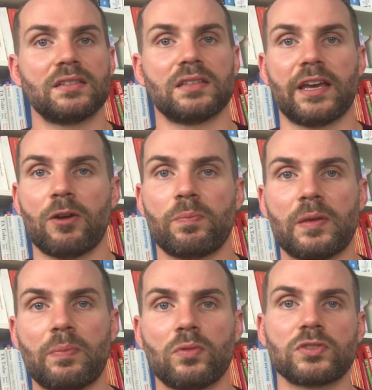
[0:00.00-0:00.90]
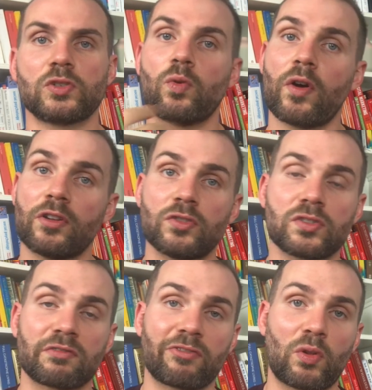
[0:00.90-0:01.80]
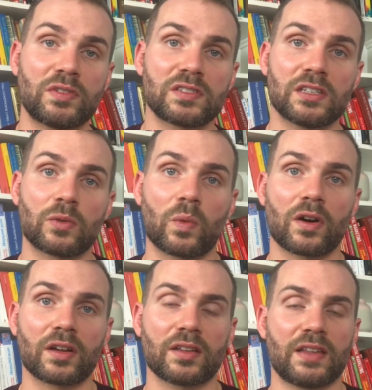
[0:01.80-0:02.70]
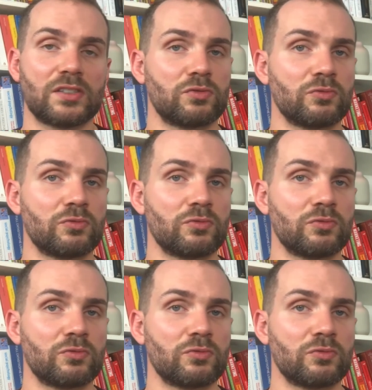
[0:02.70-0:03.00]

to help people to go out and do some volunteer work, that's